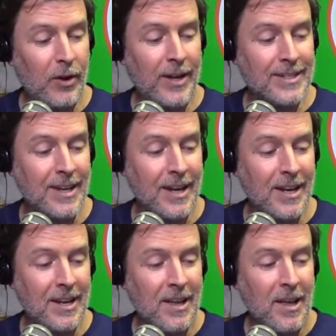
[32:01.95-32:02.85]

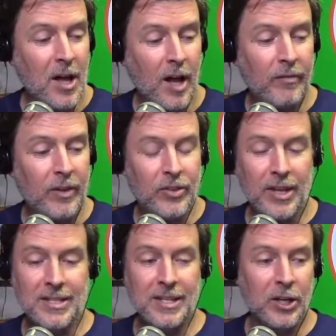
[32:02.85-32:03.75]
excited. Of the
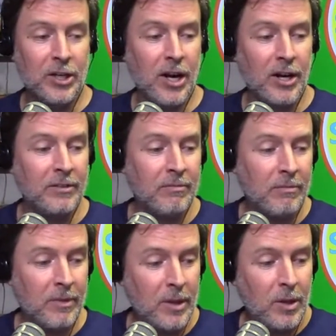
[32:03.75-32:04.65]
things in our garden,
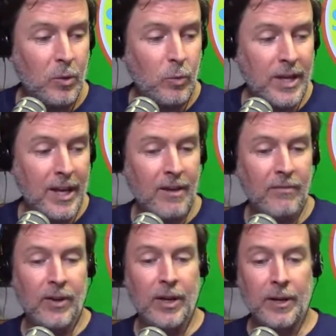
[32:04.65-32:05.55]
we have
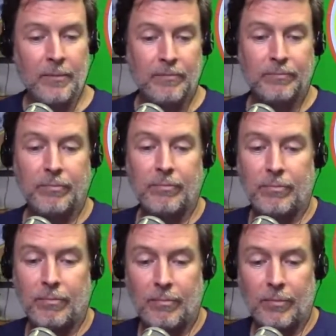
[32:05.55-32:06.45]

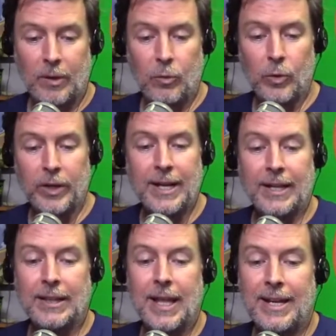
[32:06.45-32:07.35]
we're getting
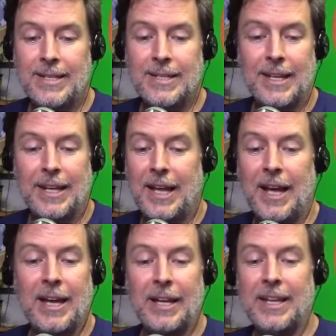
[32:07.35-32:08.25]
lettuce, and
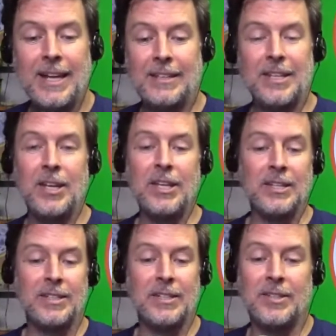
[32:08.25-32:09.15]
I can't tell you the
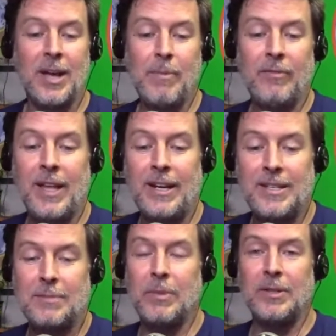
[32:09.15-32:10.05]
type of lettuce,
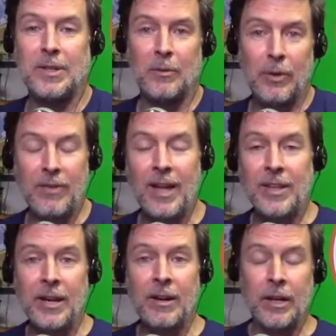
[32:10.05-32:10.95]
but we've had that
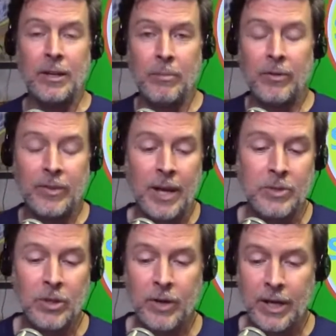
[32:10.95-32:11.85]
a number of times
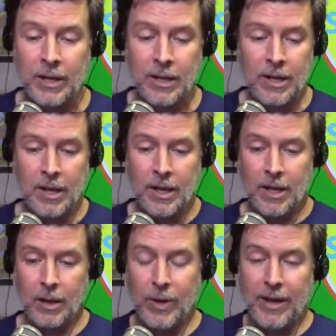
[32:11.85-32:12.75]
already.
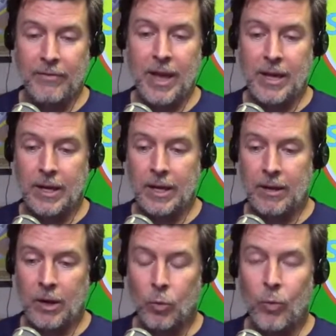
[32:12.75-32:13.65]
We have a
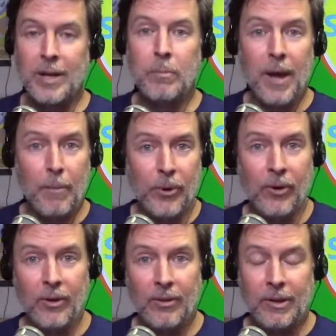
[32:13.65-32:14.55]
red
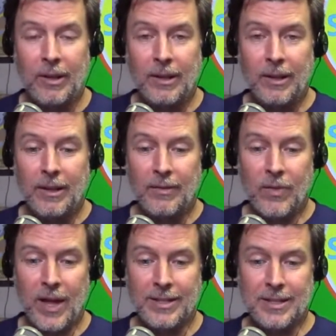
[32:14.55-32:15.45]
pepper
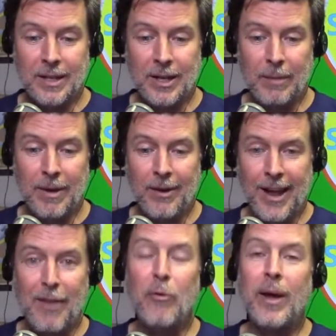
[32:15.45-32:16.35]
that's about
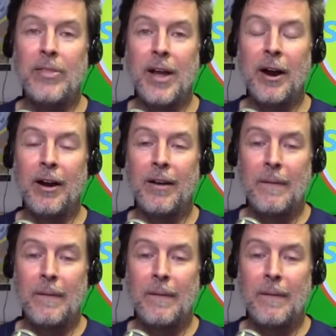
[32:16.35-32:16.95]
halfway there.